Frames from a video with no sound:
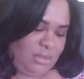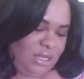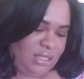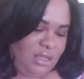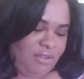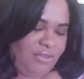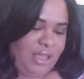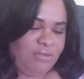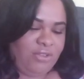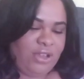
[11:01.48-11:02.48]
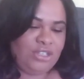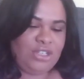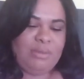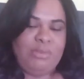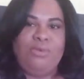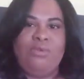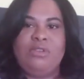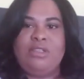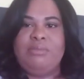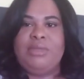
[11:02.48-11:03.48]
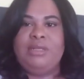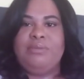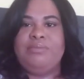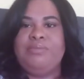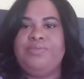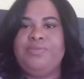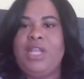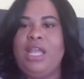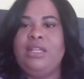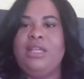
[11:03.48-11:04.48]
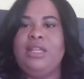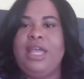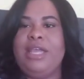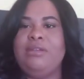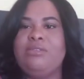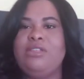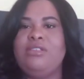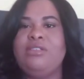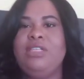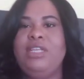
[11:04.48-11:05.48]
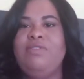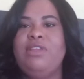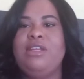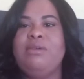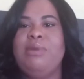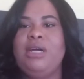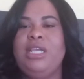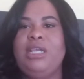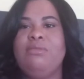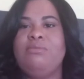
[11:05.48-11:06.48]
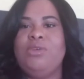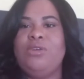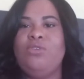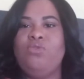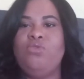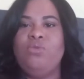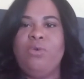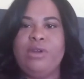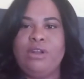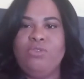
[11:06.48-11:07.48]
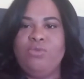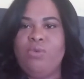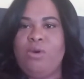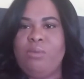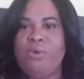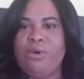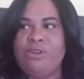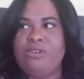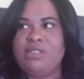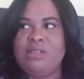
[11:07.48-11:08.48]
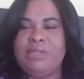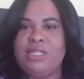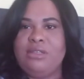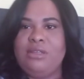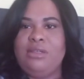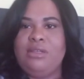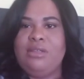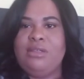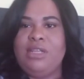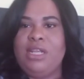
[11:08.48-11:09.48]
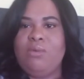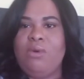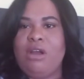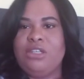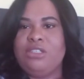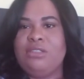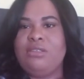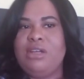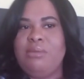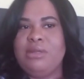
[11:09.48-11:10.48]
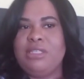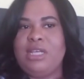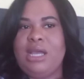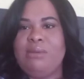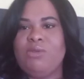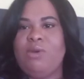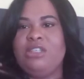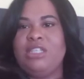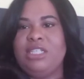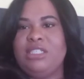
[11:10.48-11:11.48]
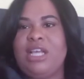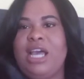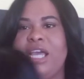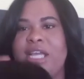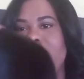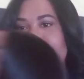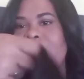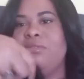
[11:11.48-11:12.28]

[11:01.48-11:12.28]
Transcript: sulfate free shampoo or something, and then like just leave it in a bucket with cool water, warm water or something. Let it wash a couple of times. Wash the inside.